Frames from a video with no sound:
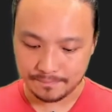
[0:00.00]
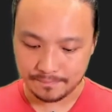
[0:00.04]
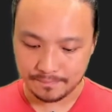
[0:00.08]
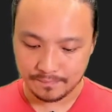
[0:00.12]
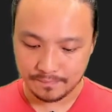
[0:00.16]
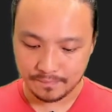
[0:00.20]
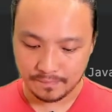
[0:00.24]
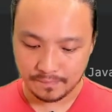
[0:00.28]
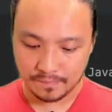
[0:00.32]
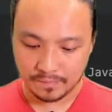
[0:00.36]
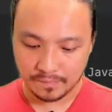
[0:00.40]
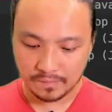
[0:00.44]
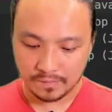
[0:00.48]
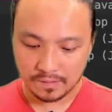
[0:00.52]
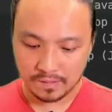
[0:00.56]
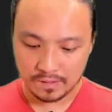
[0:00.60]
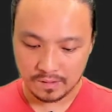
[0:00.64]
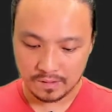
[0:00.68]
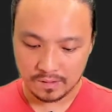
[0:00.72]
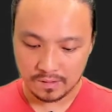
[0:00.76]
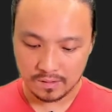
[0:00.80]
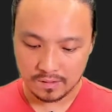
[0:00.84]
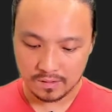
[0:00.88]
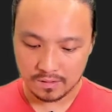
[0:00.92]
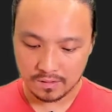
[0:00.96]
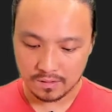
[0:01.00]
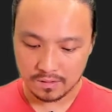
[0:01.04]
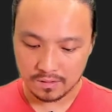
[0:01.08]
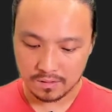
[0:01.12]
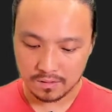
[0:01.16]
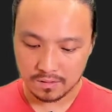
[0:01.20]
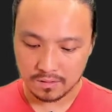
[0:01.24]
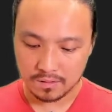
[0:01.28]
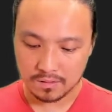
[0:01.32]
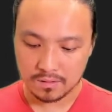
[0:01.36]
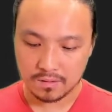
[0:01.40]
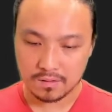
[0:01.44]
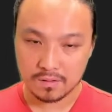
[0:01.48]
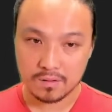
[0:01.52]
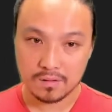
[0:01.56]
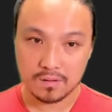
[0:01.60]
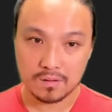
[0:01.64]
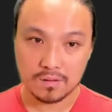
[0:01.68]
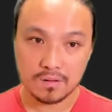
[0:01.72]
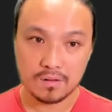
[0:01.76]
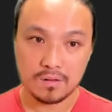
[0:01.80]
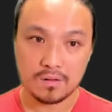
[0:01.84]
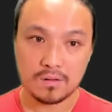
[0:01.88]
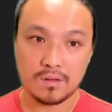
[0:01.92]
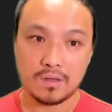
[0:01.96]

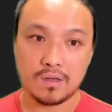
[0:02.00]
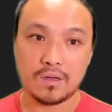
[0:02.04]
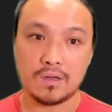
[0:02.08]
Nobody speaks.